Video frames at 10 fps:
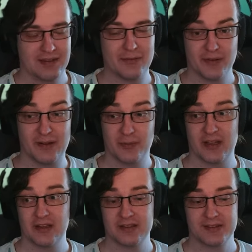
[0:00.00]
life of our
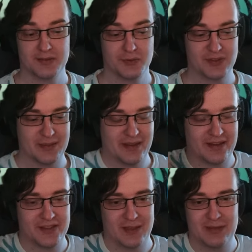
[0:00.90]
players to some
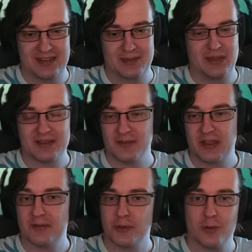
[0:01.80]
RNG ability, but
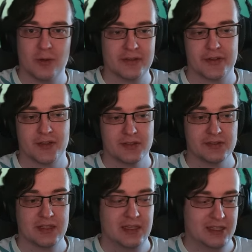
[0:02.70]
we have no other
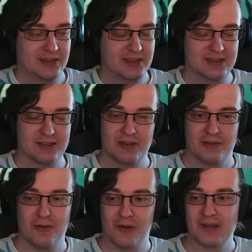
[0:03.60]
choice. This is the
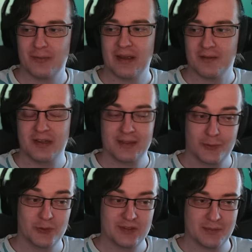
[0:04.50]
only way we
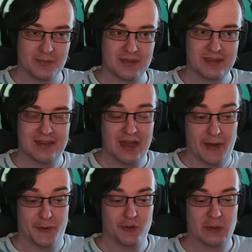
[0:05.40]
can do some
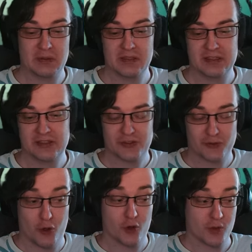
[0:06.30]
actual
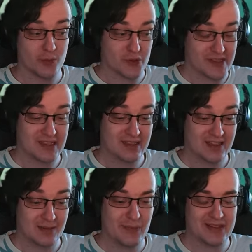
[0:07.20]
strong burst
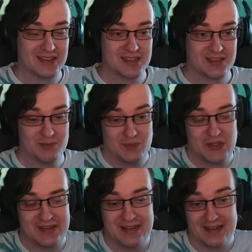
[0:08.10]
healing, but it's
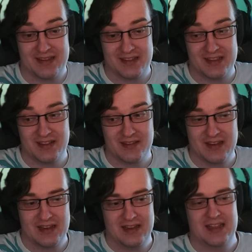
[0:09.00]
just RNG.
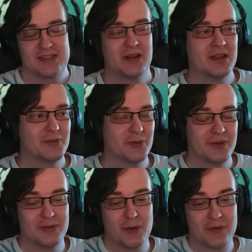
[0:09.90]
That's why
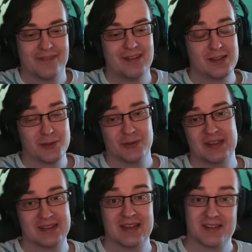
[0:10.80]
Druid don't feel good
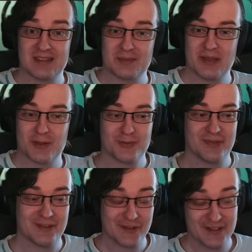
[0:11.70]
in the dungeons, because
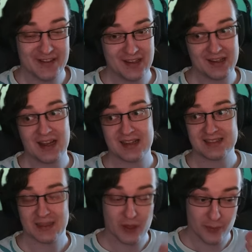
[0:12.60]
we really lack
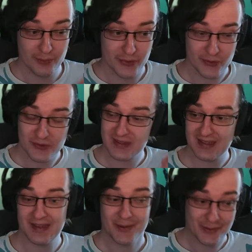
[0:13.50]
some burst
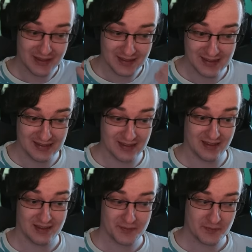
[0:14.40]
AoE
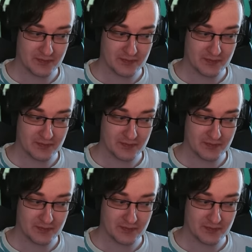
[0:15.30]
healing.